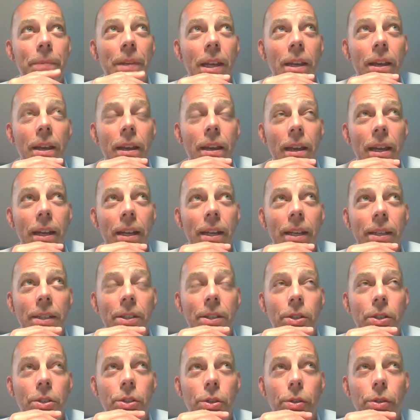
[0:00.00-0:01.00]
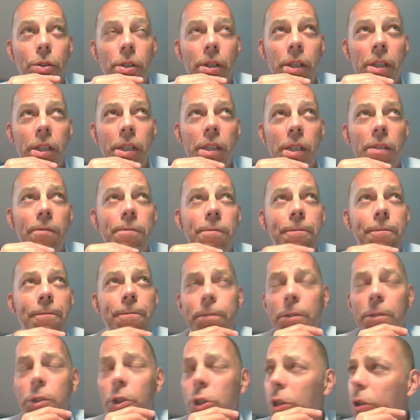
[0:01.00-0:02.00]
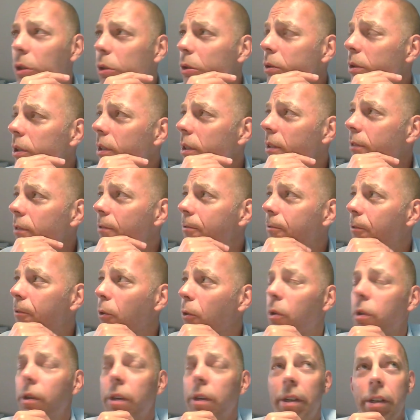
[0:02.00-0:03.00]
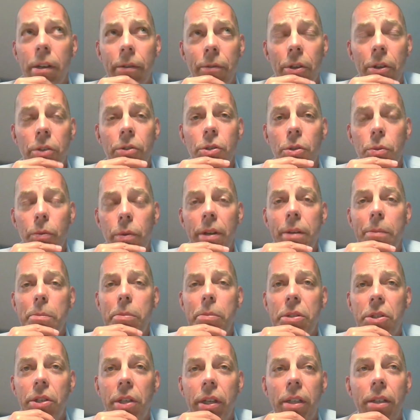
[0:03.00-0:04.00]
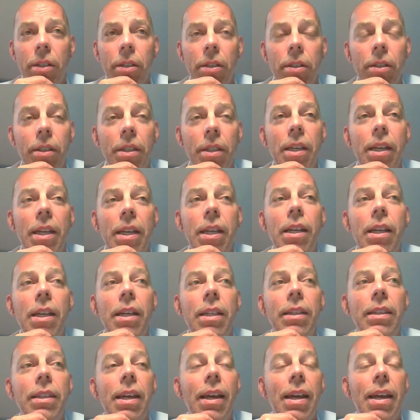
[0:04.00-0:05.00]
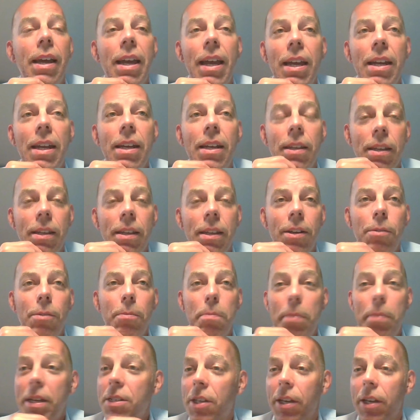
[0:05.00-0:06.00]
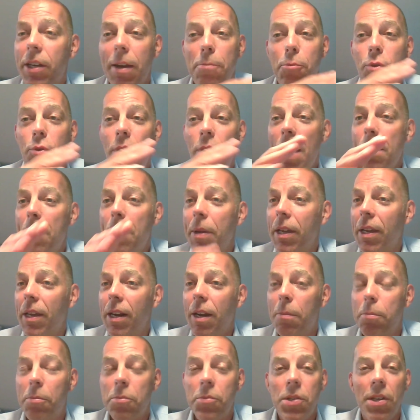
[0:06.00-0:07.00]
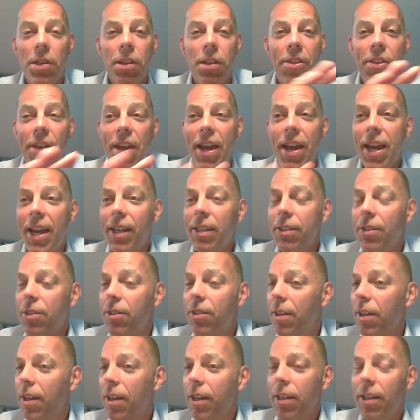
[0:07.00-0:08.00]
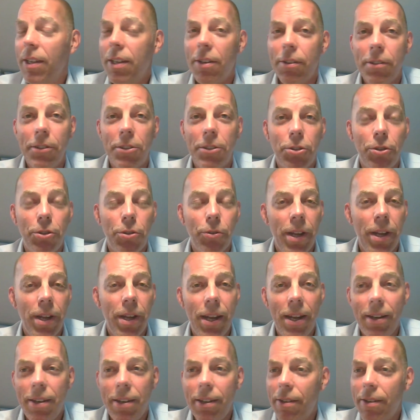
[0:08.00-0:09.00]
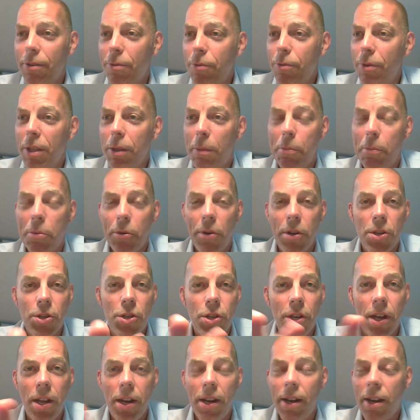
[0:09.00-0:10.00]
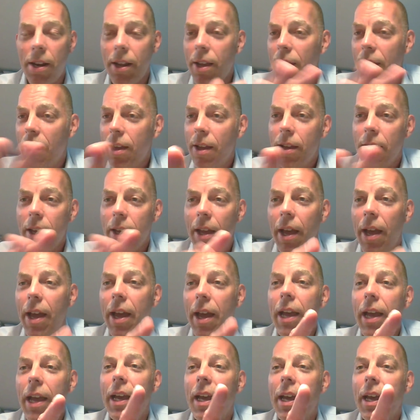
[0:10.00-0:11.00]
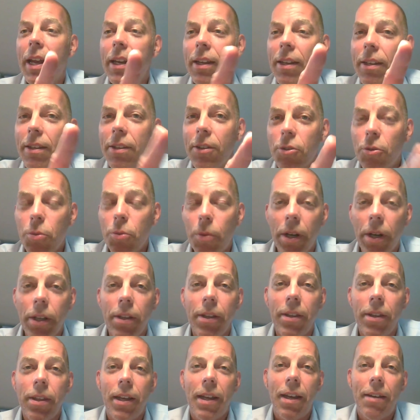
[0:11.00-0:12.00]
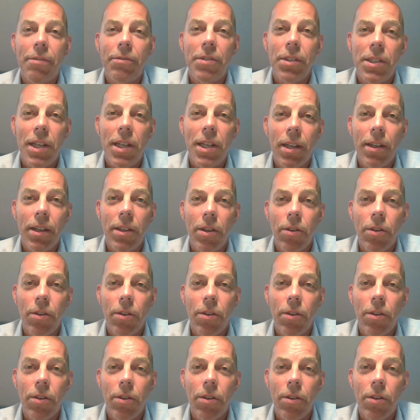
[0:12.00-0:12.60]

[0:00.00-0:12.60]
And in two of the four interviews, and one in particular, then at the end, you know, basically I'm wrapping it up. I'm saying, thanks, you know, it's great, you know, really appreciate it. Hang on, there's one other thing I have to tell you.